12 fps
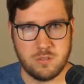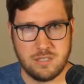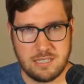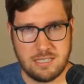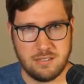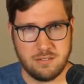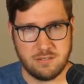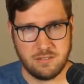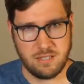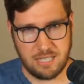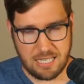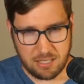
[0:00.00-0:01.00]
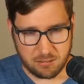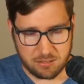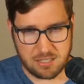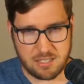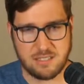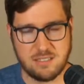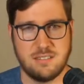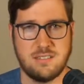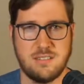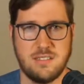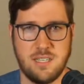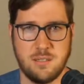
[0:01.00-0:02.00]
live a healthy
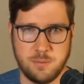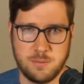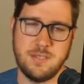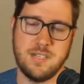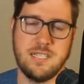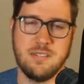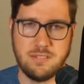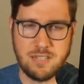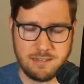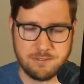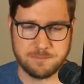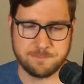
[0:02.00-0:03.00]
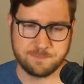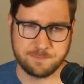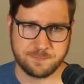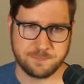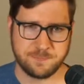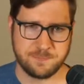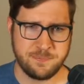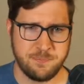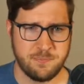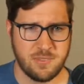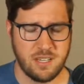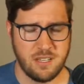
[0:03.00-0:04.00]
and productive life.
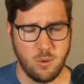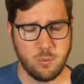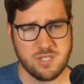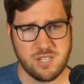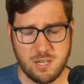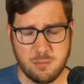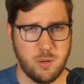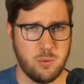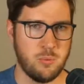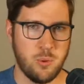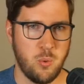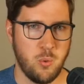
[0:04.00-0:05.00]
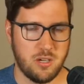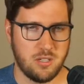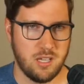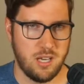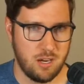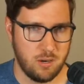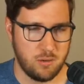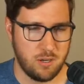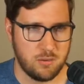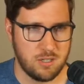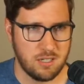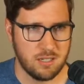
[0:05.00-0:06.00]
You know, we talk about remote work a lot
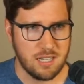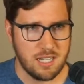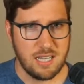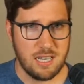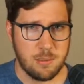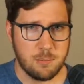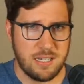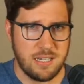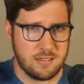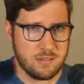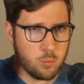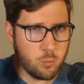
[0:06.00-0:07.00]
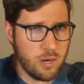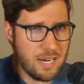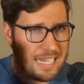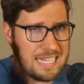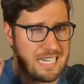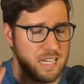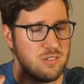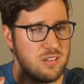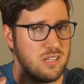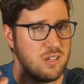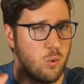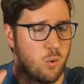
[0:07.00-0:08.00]
around here, but when I get down to the
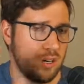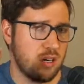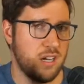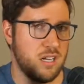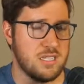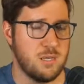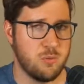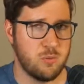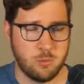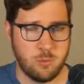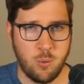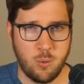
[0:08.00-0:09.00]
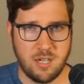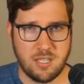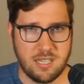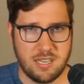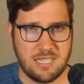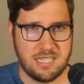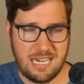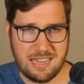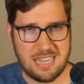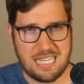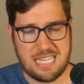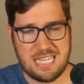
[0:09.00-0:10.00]
core concept of remote work and the thing that I
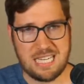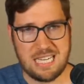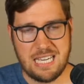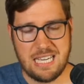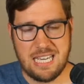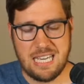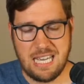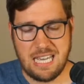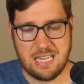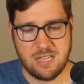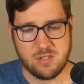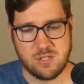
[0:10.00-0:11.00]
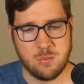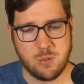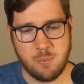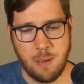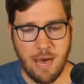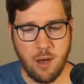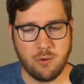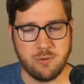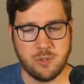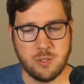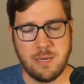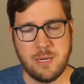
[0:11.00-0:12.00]
think is the most
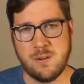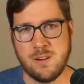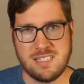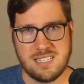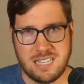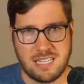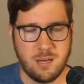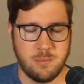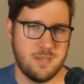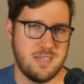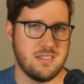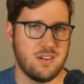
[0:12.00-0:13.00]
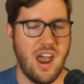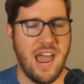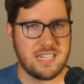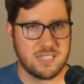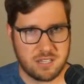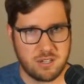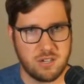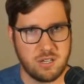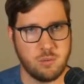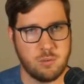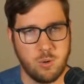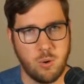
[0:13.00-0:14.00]
powerful about it is that the companies that are executing
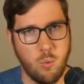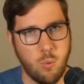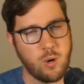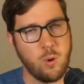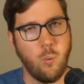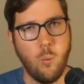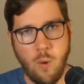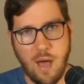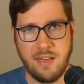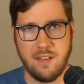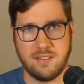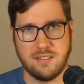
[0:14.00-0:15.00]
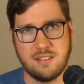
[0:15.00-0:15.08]
remote work well,